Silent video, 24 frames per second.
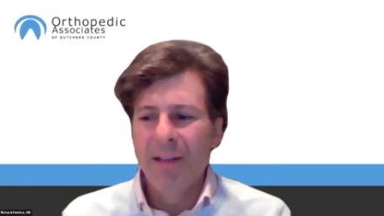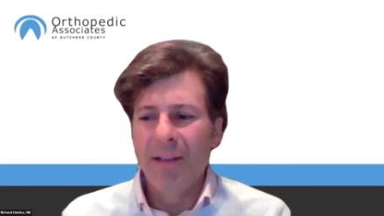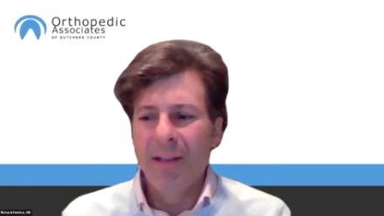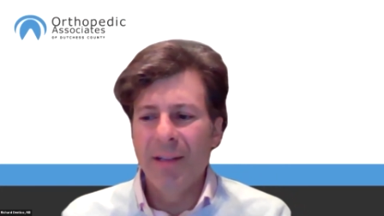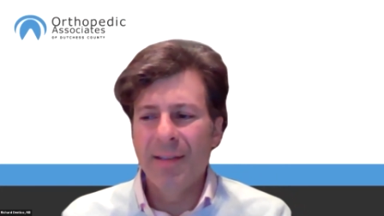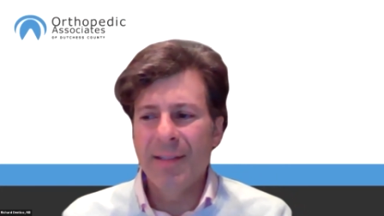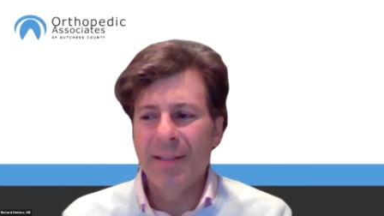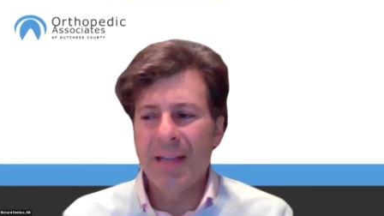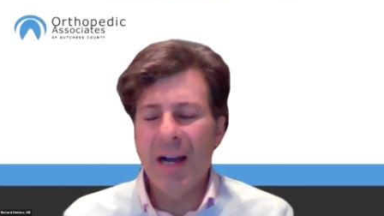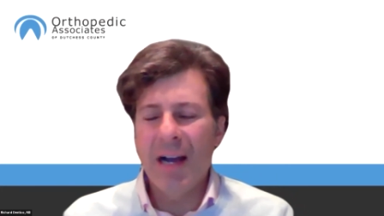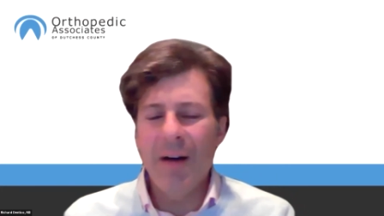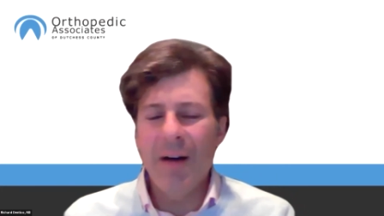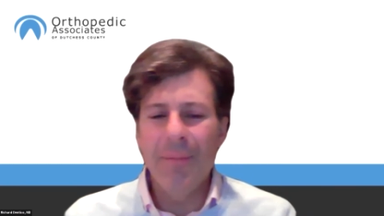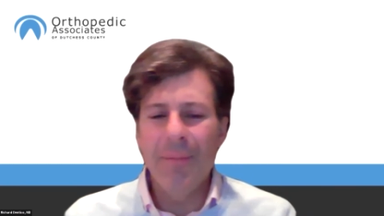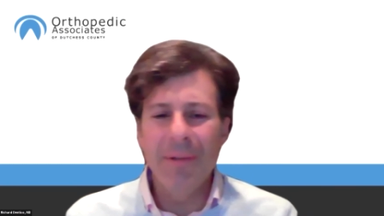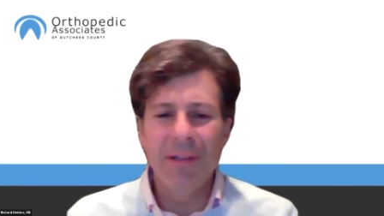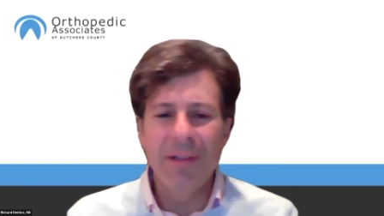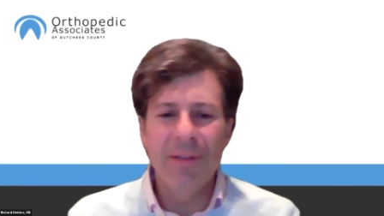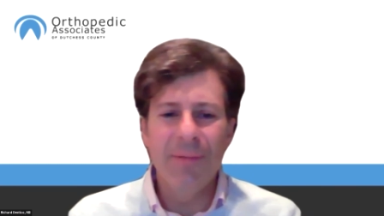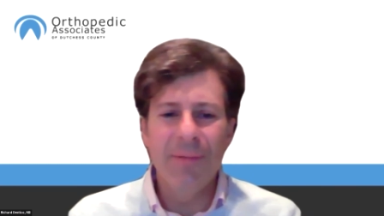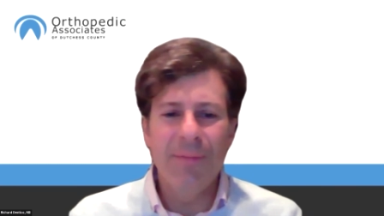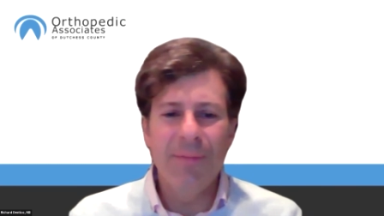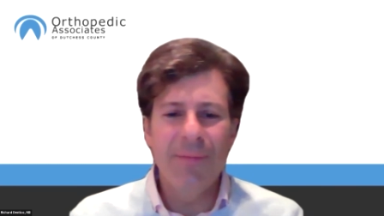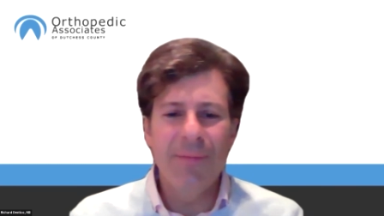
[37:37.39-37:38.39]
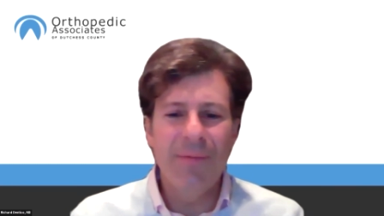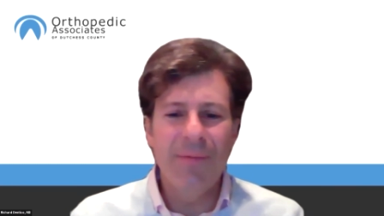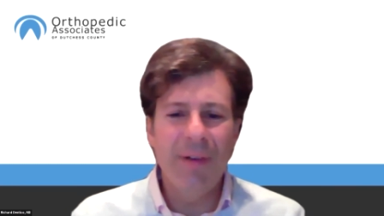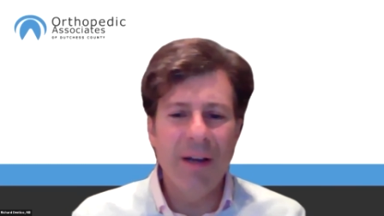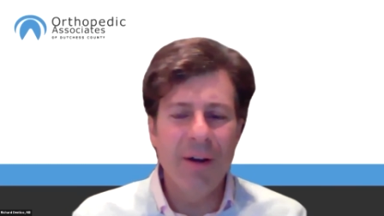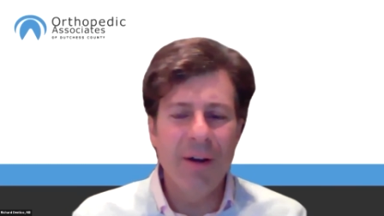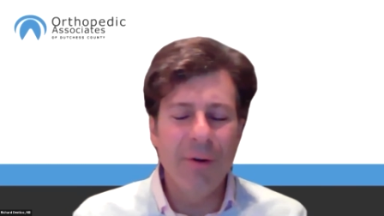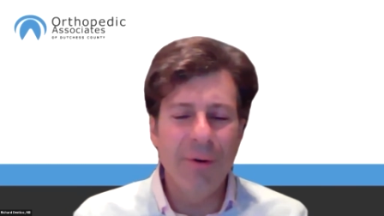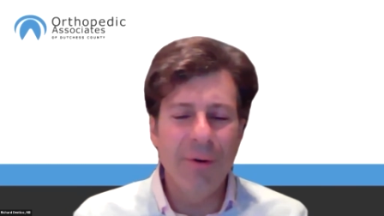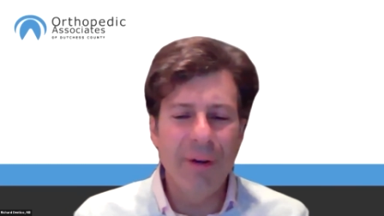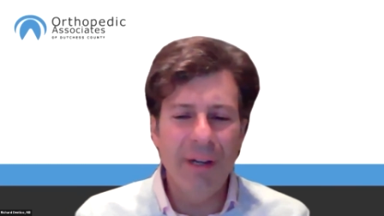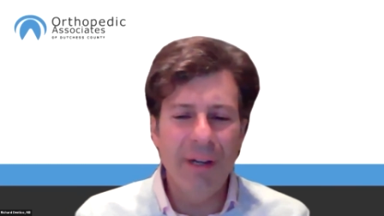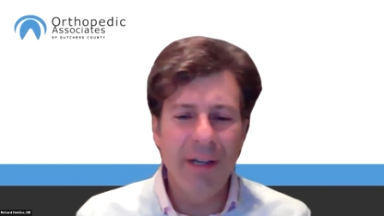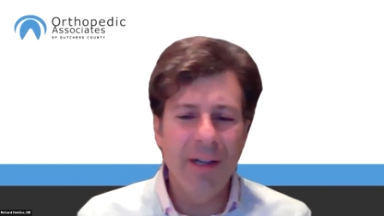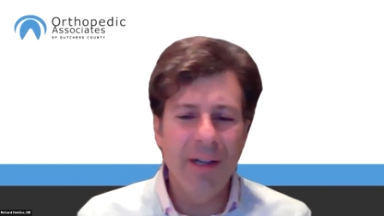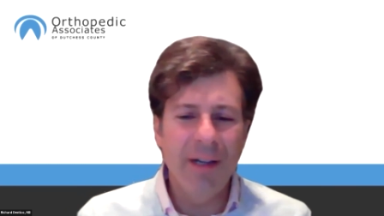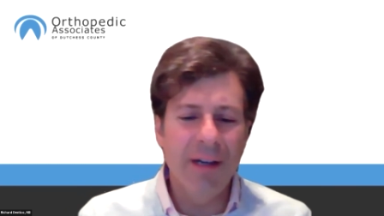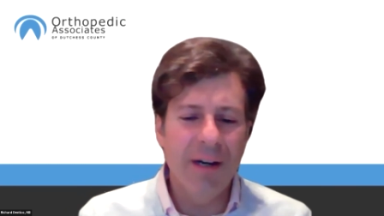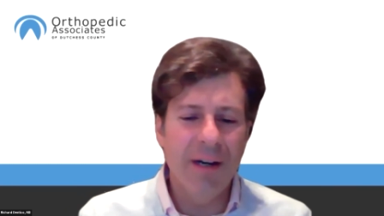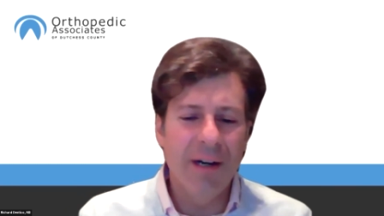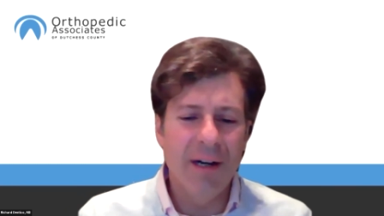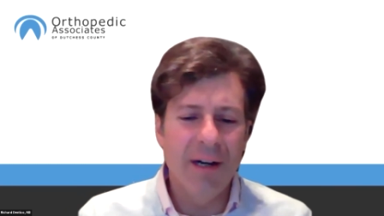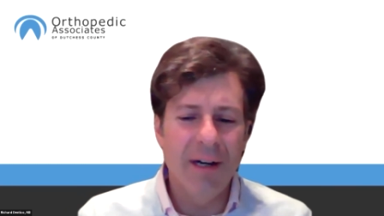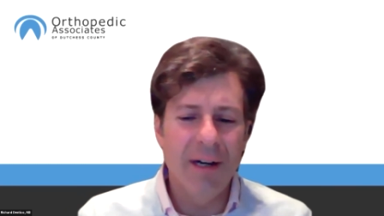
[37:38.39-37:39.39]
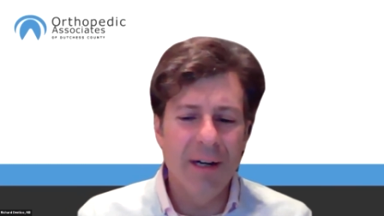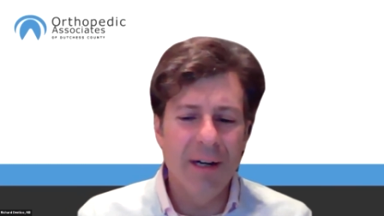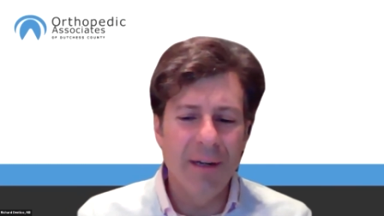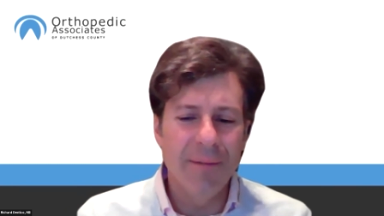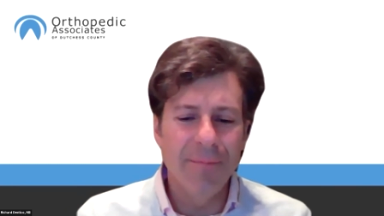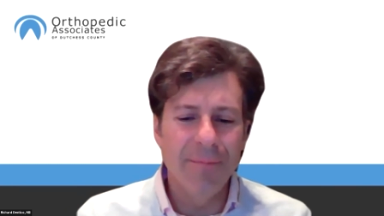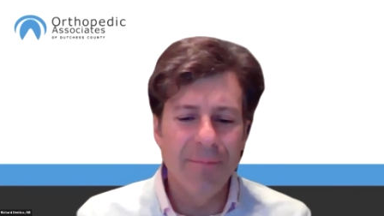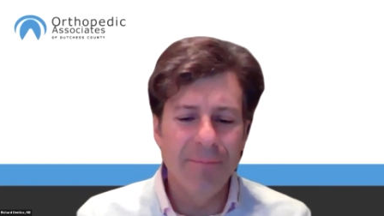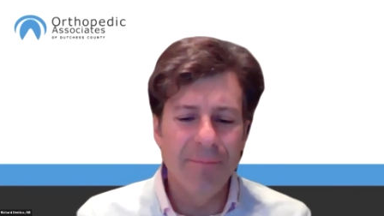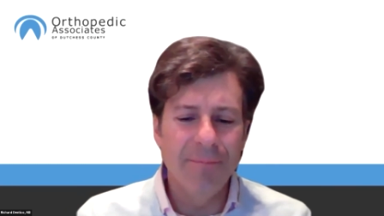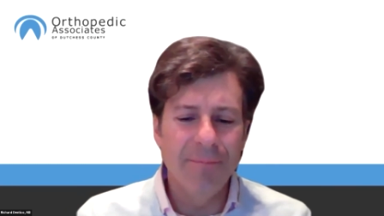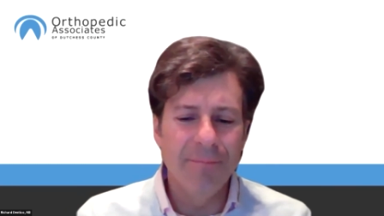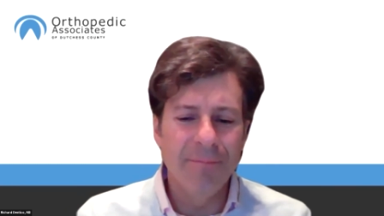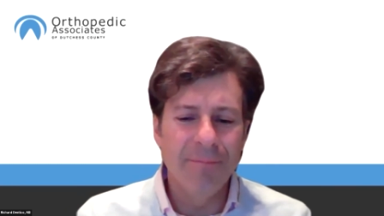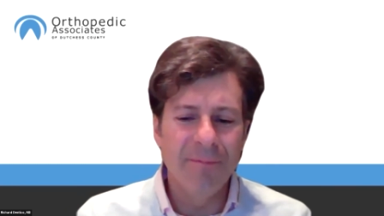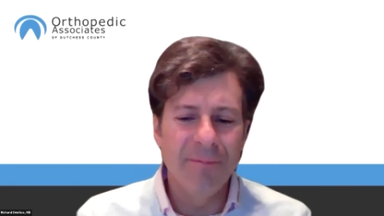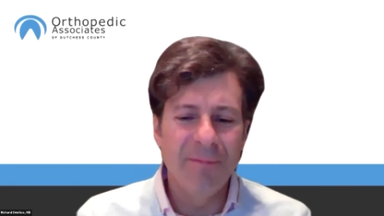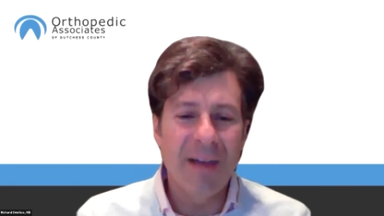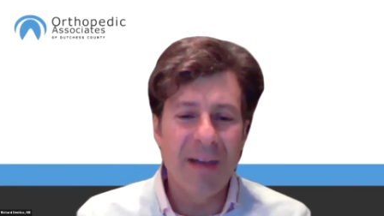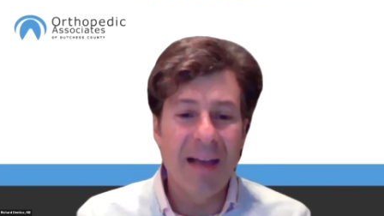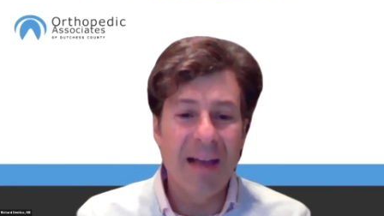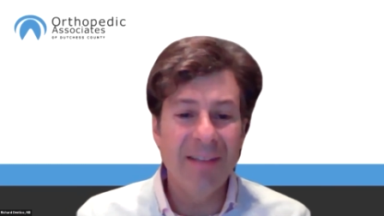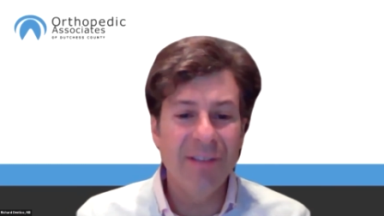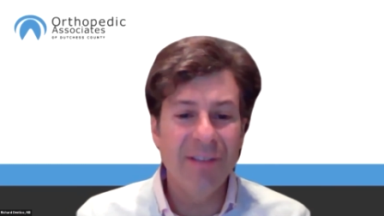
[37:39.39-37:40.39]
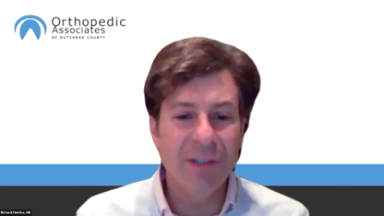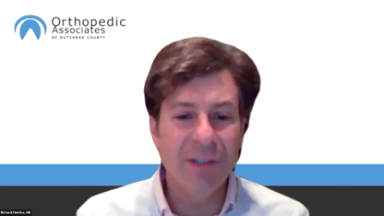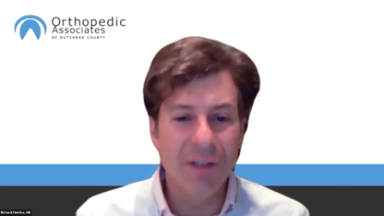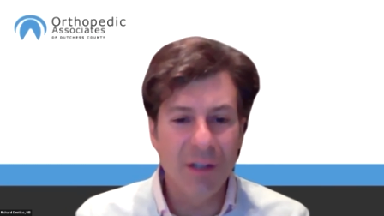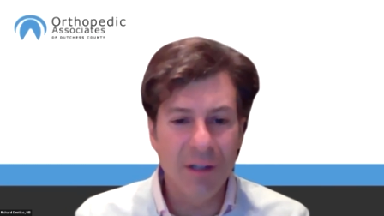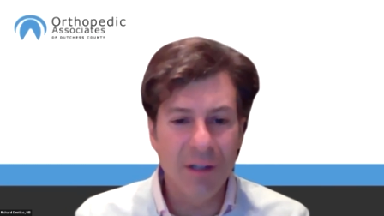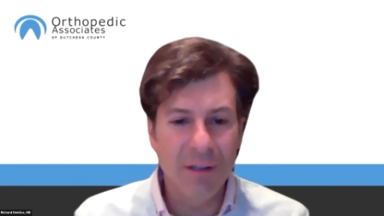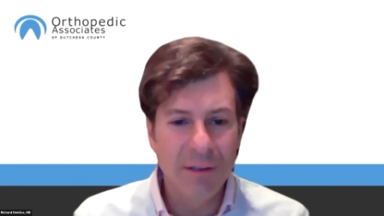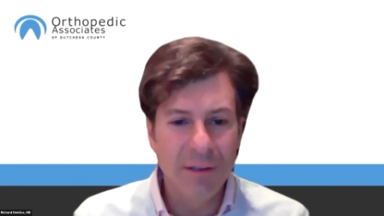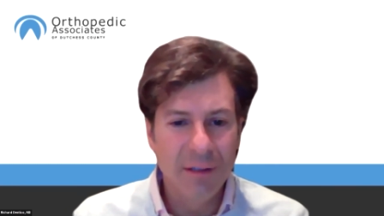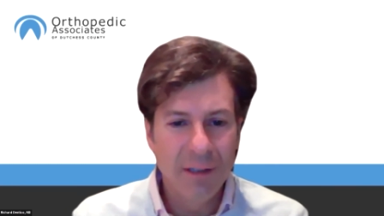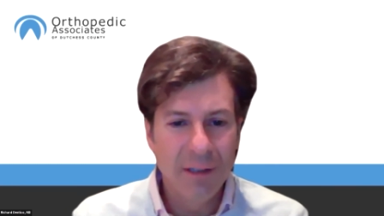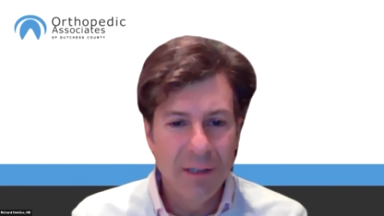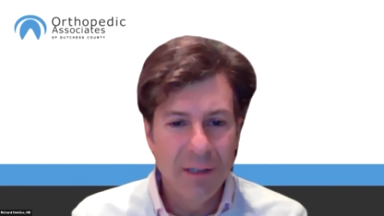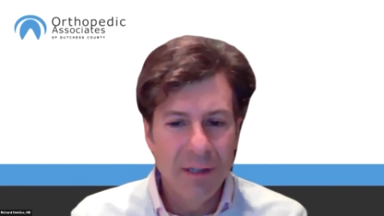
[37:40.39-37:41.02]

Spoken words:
The scalp is very vascular,